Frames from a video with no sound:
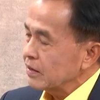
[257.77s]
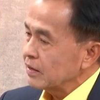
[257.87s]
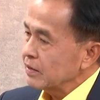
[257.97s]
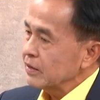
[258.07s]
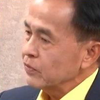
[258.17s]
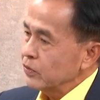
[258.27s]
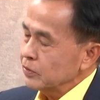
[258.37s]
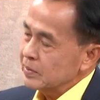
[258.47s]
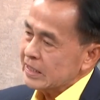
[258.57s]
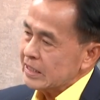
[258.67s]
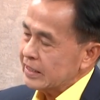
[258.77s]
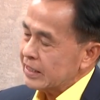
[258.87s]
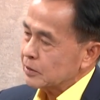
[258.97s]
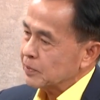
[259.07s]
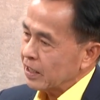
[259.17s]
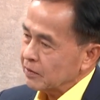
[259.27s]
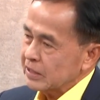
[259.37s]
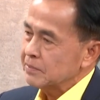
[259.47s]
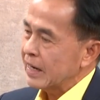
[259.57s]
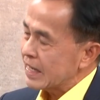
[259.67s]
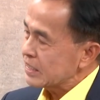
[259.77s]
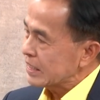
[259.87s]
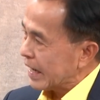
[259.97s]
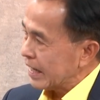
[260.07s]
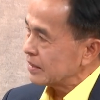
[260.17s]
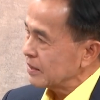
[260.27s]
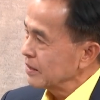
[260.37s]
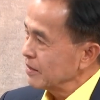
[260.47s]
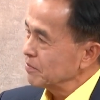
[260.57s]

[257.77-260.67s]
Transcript: or would it be seen as part of the Balancing Act